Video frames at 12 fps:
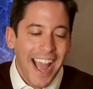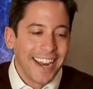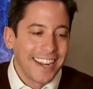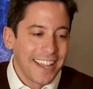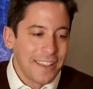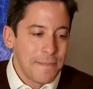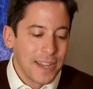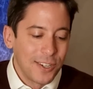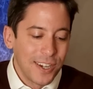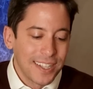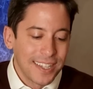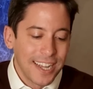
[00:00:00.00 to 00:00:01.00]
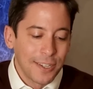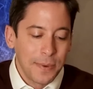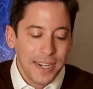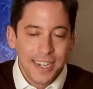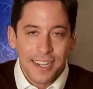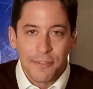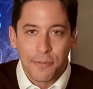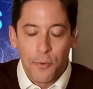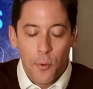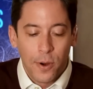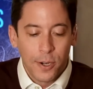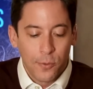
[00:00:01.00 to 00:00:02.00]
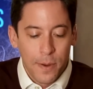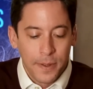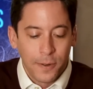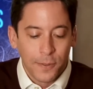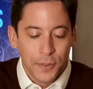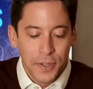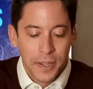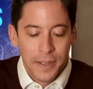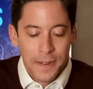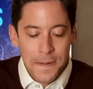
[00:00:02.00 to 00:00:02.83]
And and the best she can say is we need to give foreign criminals